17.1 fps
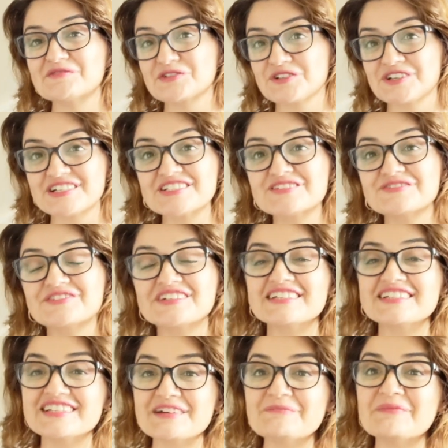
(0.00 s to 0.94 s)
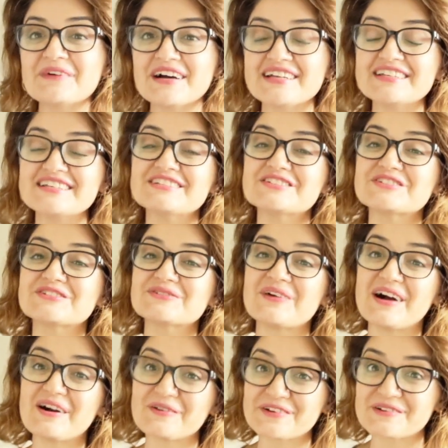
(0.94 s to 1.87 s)
transferring the money to
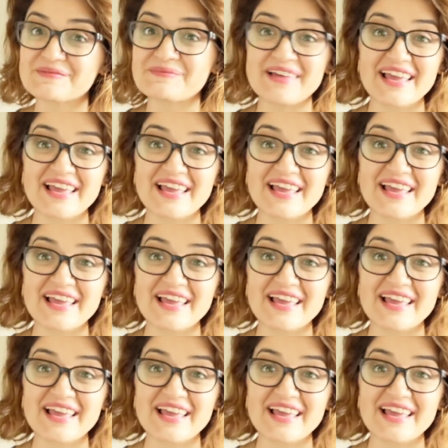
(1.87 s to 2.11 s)
our